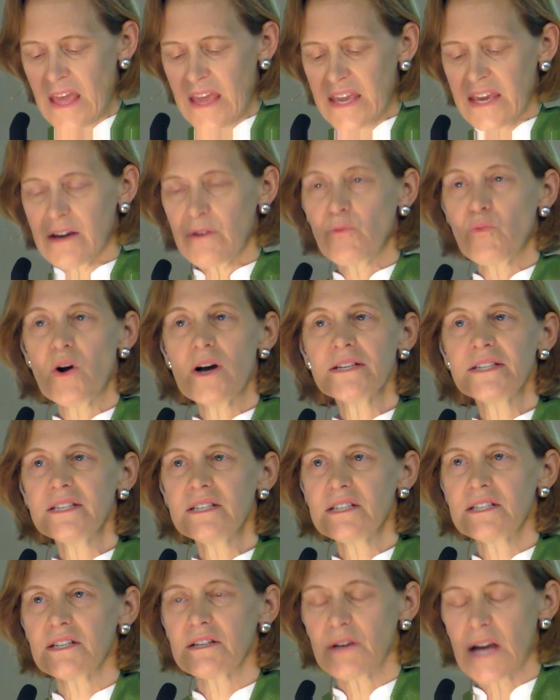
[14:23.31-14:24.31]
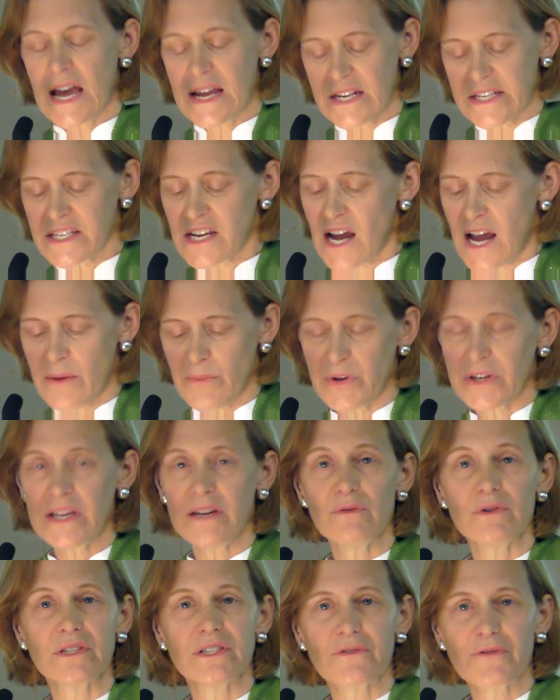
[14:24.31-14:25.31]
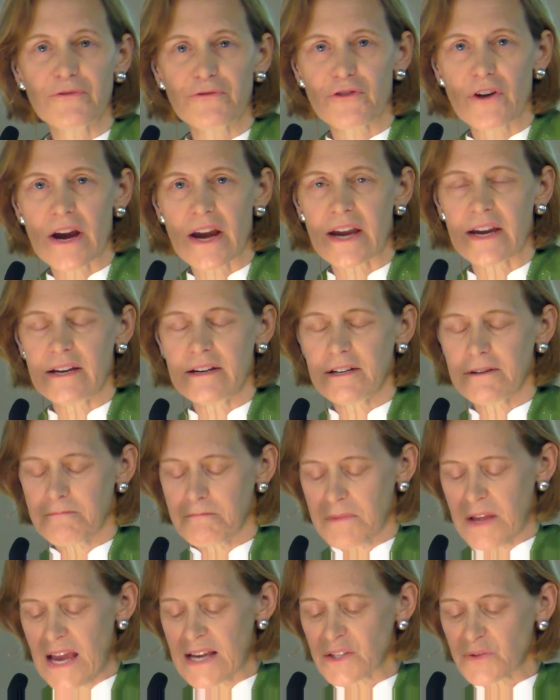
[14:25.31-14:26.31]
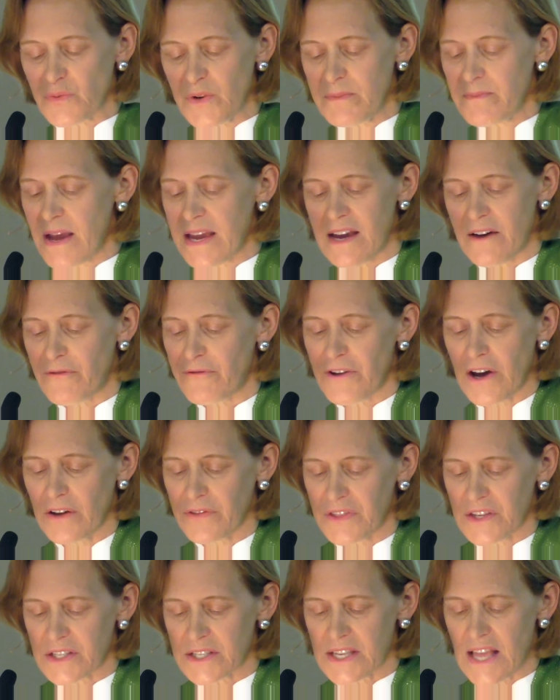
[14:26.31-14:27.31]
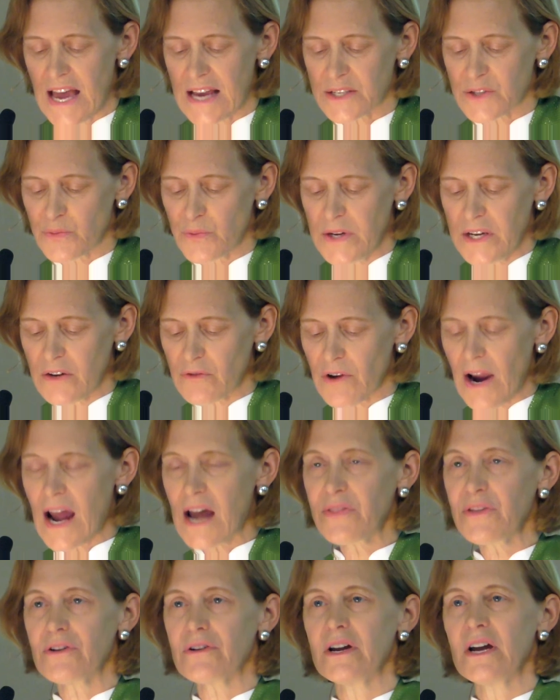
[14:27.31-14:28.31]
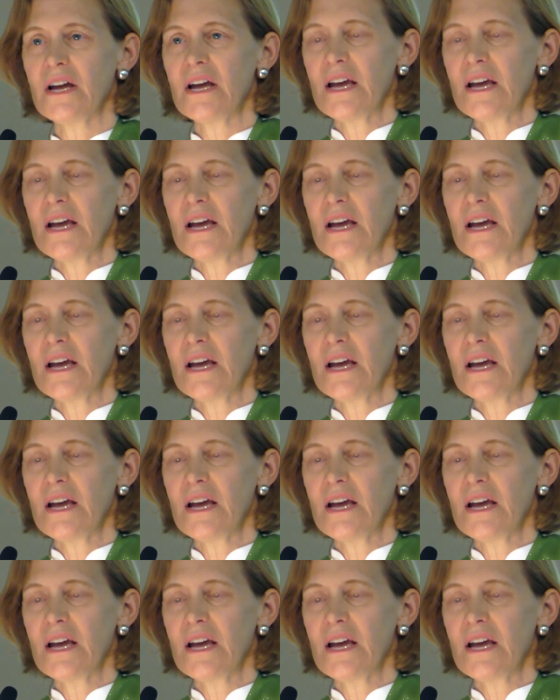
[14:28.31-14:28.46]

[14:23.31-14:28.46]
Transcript: It wasn't at a time when he was afraid, as we may have felt this last week. Rather,